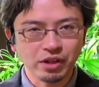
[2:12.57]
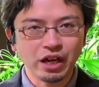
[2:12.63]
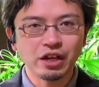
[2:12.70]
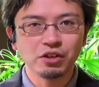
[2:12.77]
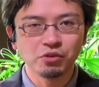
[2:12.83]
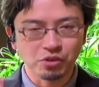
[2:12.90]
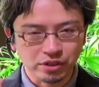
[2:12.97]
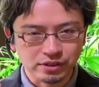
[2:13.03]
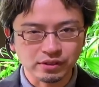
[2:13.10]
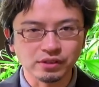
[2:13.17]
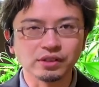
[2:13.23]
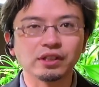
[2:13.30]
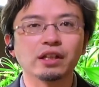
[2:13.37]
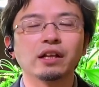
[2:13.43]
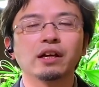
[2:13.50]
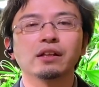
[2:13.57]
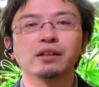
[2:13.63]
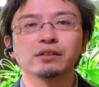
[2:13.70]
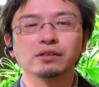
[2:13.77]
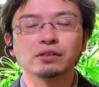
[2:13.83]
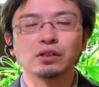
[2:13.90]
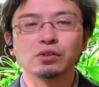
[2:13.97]
For the first
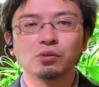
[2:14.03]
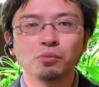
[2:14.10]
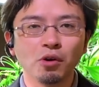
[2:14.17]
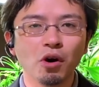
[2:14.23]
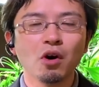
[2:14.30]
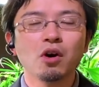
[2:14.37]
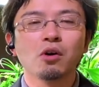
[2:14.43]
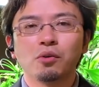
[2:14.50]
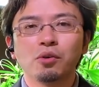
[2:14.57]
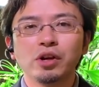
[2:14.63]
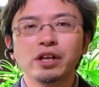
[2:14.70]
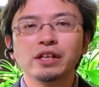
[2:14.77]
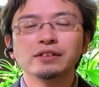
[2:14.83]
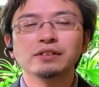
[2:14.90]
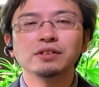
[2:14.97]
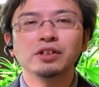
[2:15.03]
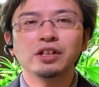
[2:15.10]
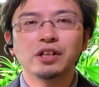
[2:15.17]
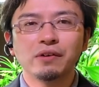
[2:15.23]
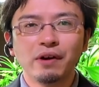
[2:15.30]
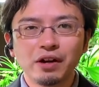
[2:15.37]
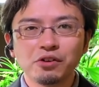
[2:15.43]
category, which is the difficulty
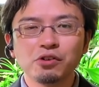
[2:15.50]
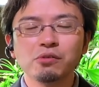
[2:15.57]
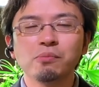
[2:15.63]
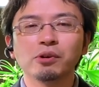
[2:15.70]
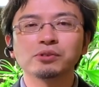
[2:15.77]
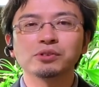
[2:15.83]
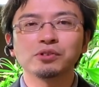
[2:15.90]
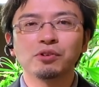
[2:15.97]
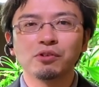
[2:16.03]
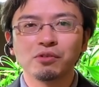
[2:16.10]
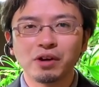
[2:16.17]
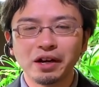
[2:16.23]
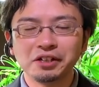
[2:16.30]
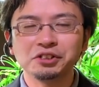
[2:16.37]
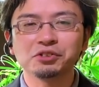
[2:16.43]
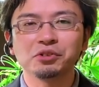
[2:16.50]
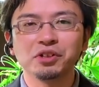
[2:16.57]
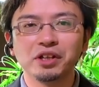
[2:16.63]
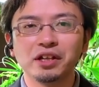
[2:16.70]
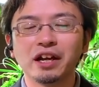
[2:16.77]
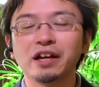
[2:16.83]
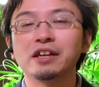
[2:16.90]
level of picking the right
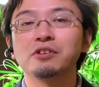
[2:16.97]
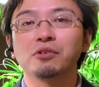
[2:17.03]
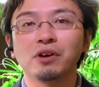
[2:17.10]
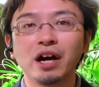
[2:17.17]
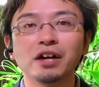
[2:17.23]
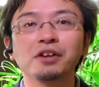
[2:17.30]
material,